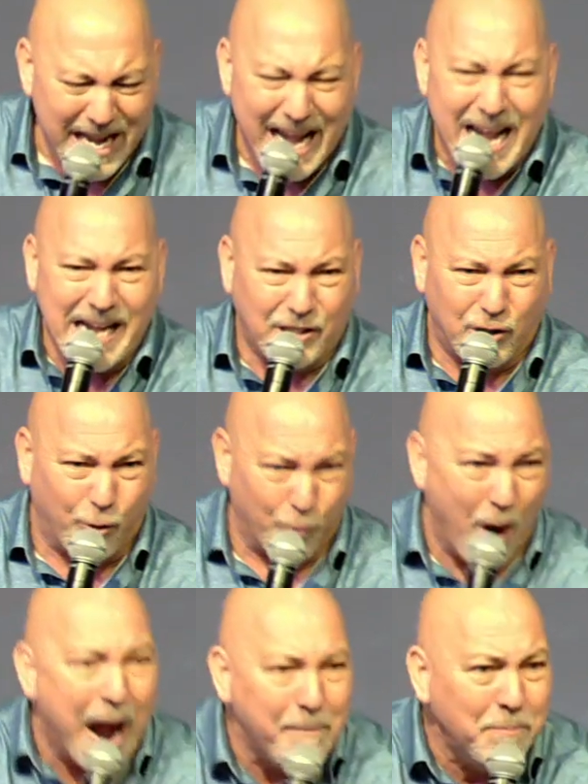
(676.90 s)
eat
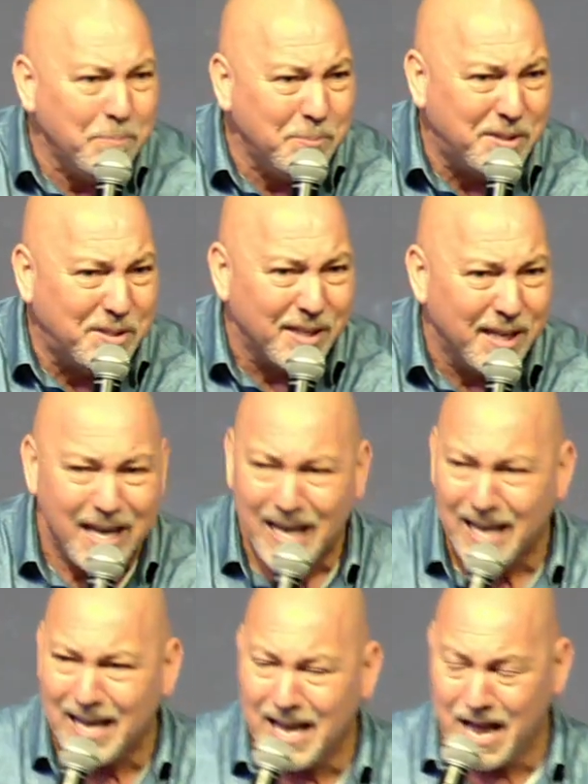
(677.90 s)
crumbs
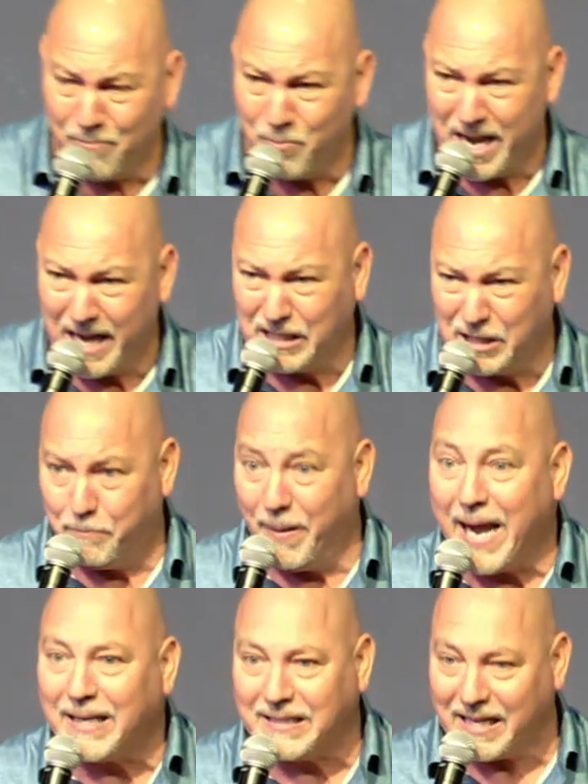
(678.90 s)
and we
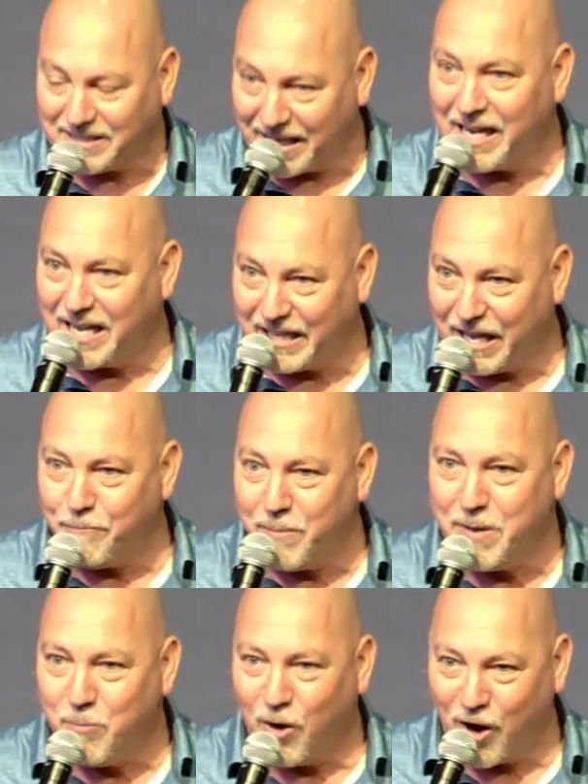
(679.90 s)
expect that's going to give
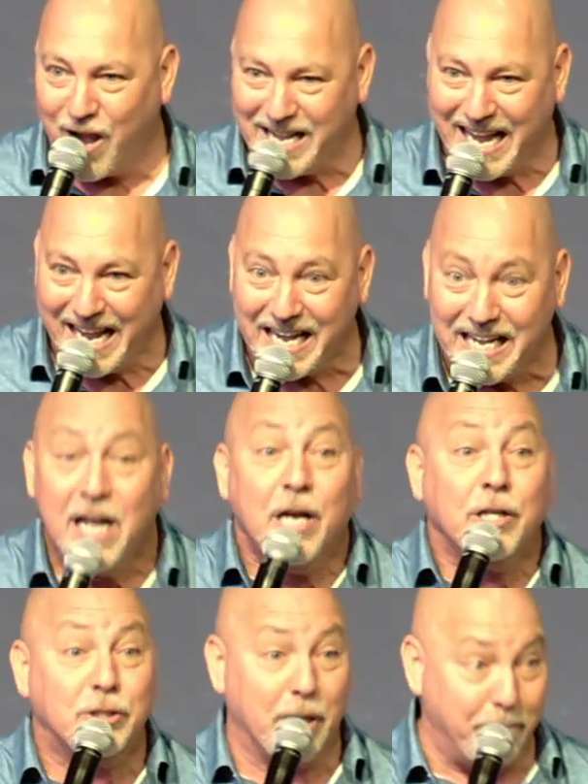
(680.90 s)
me what I need
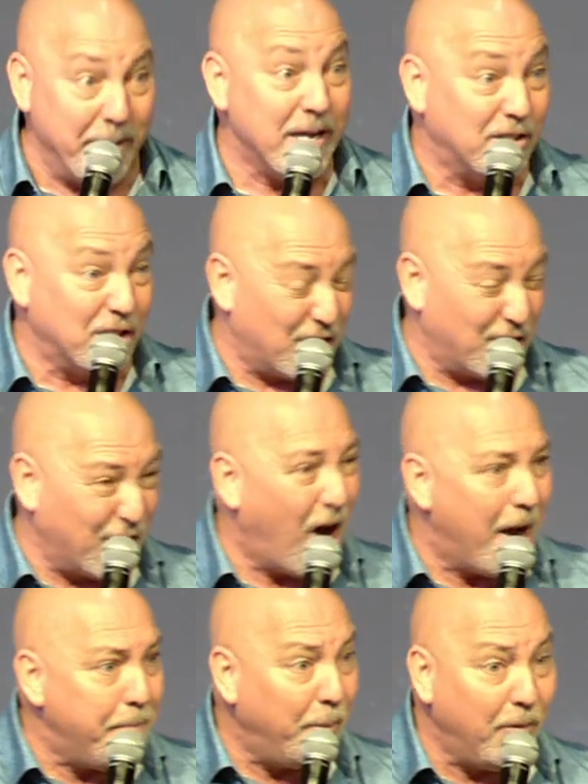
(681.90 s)
to be a
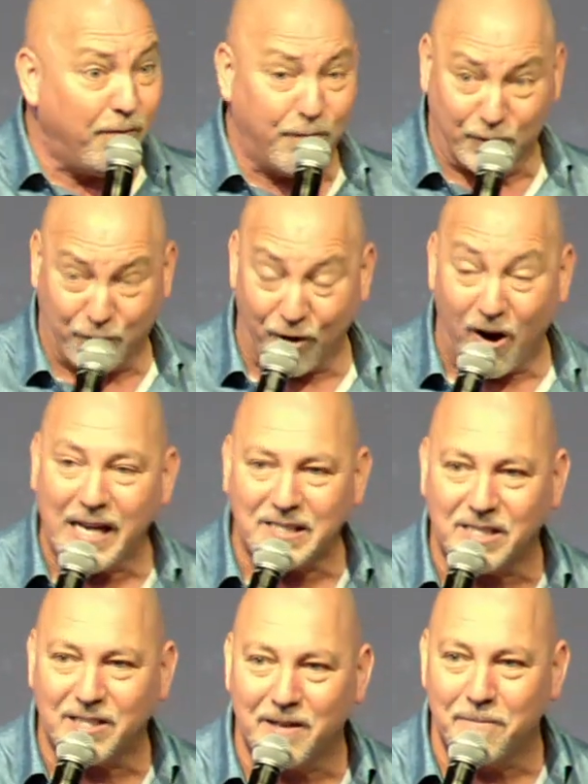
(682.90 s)
disciple for
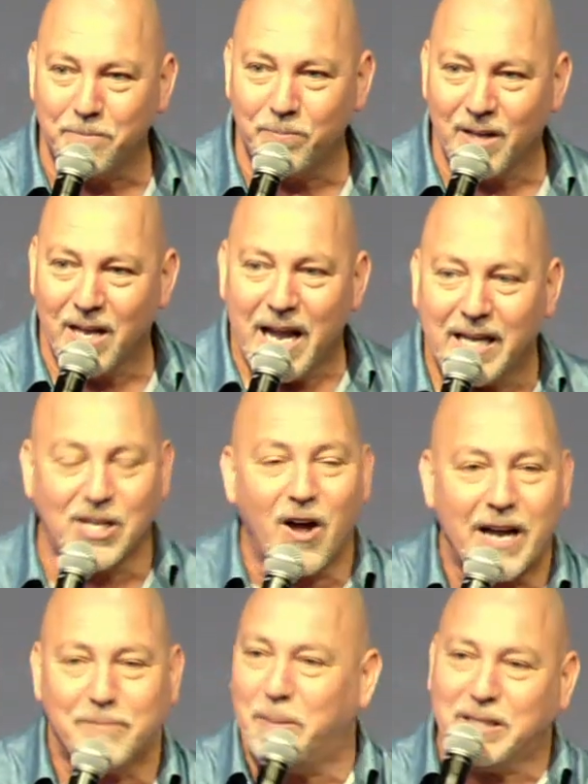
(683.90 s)
Christ. It's
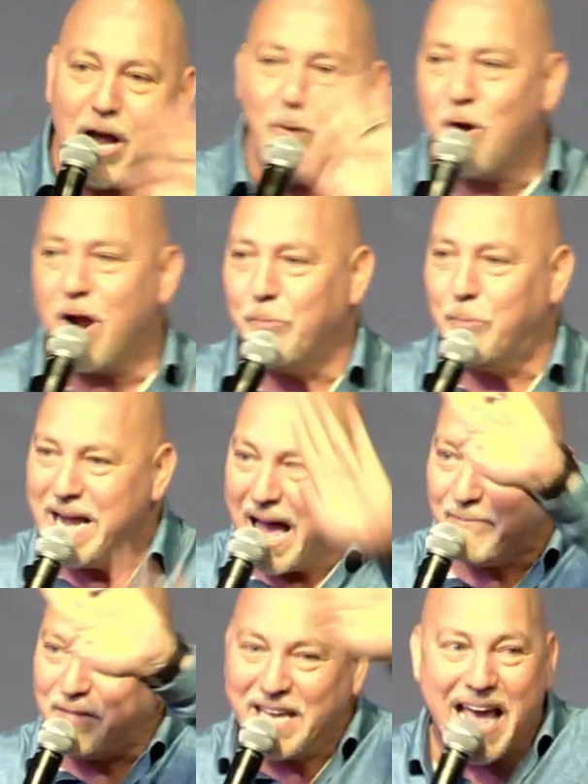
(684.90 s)
like, but don't worry, we
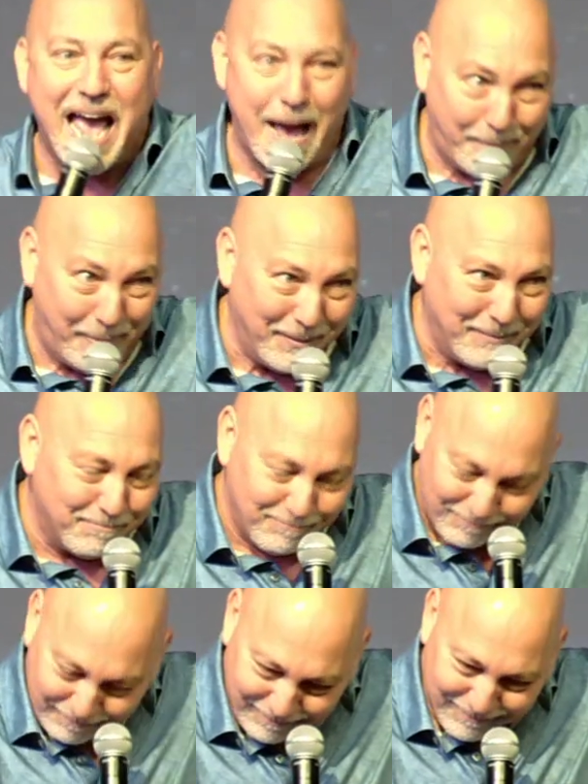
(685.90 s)
have the app.
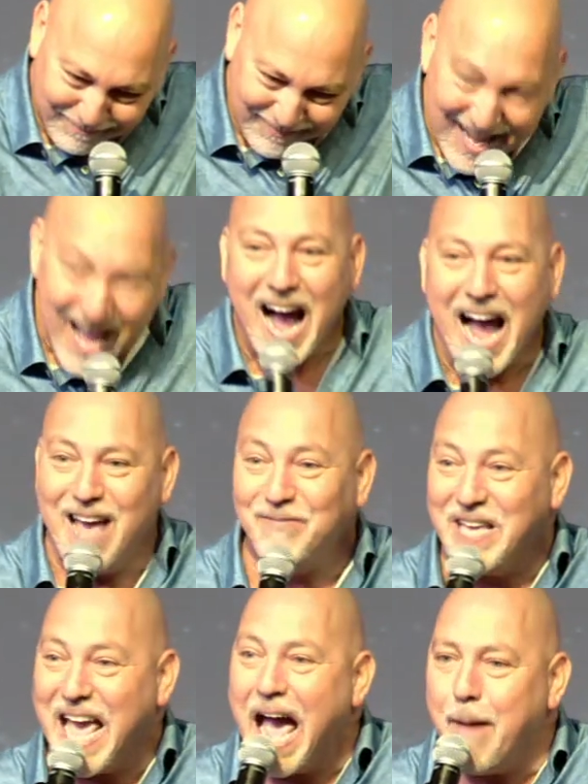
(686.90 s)
I have
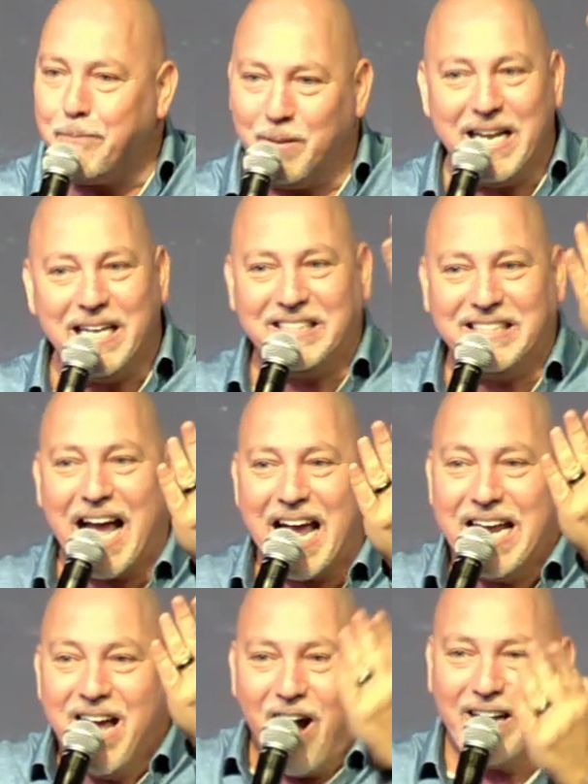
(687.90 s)
the app, and each
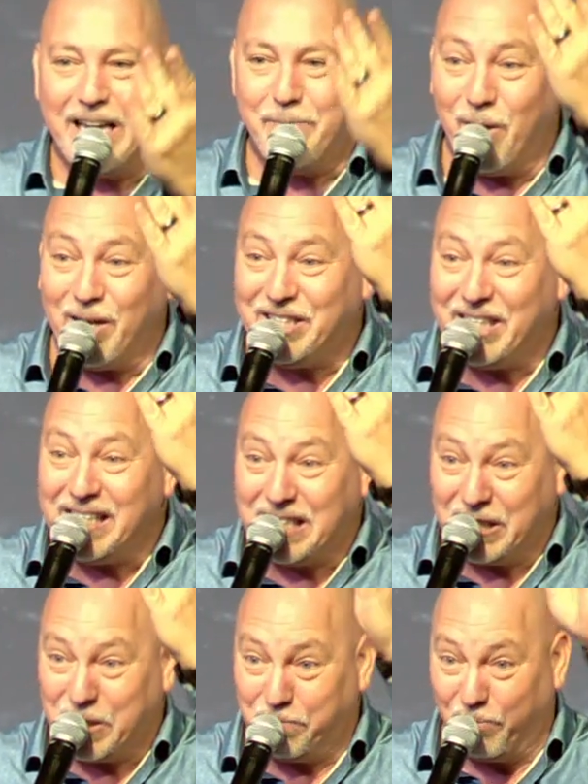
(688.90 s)
day I get my
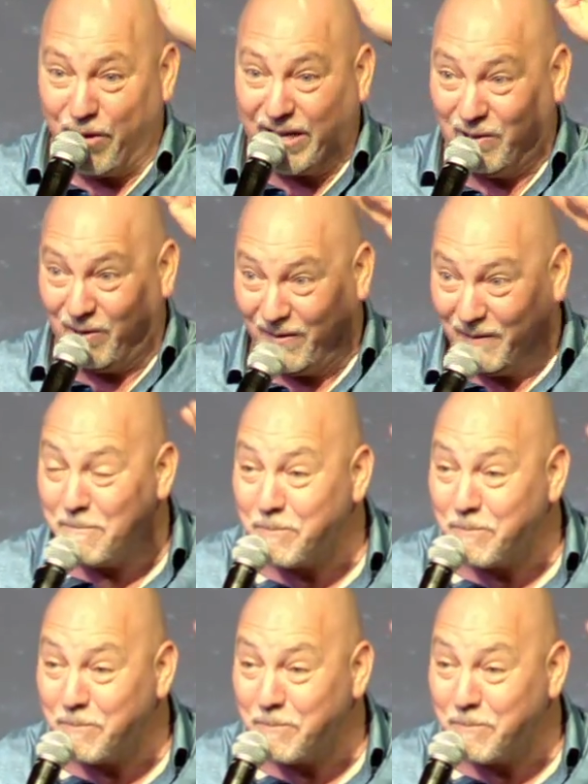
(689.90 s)
Jesus sprinkle.